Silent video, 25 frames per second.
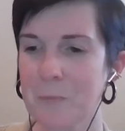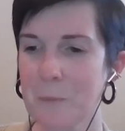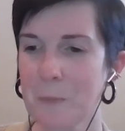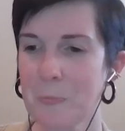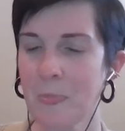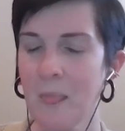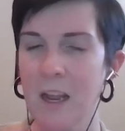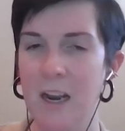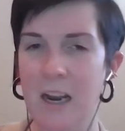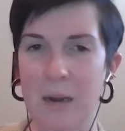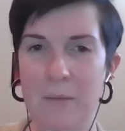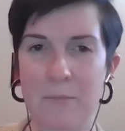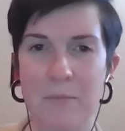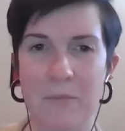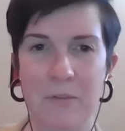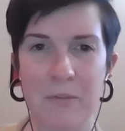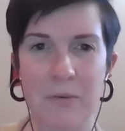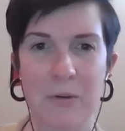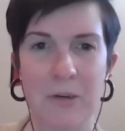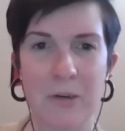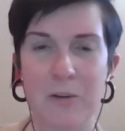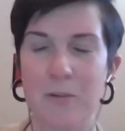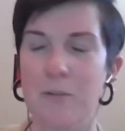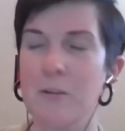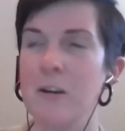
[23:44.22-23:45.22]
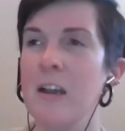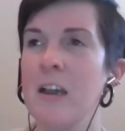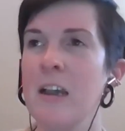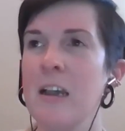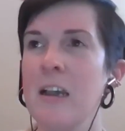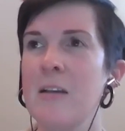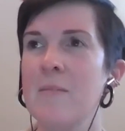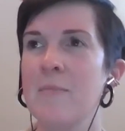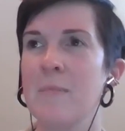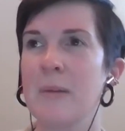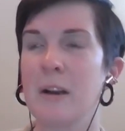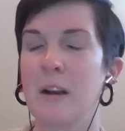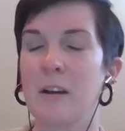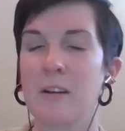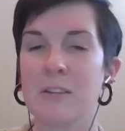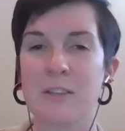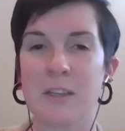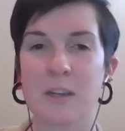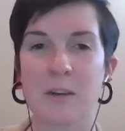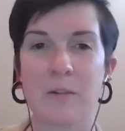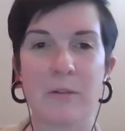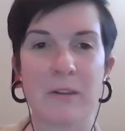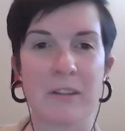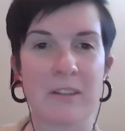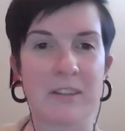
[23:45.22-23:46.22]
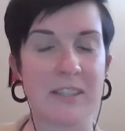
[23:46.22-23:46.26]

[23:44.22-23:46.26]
come through, but also with